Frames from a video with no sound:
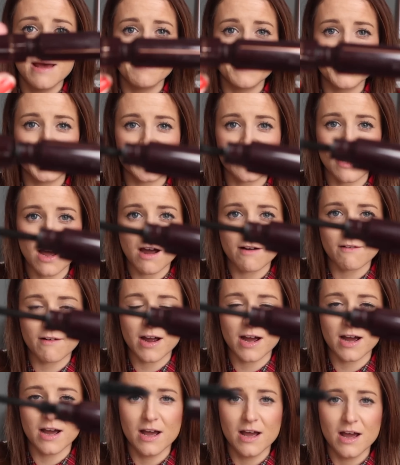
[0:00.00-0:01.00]

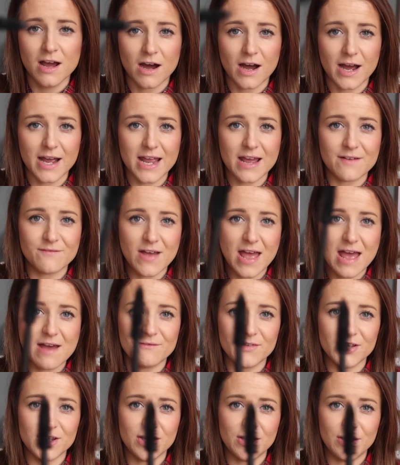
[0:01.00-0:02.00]
mascara I have
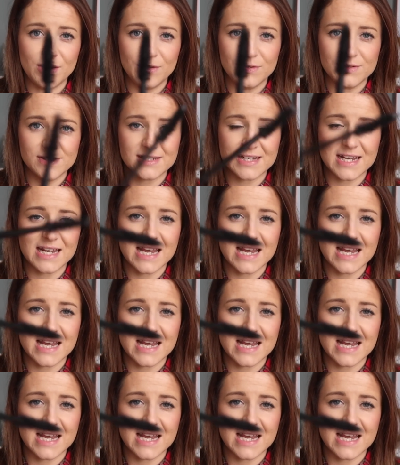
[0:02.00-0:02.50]
ever used.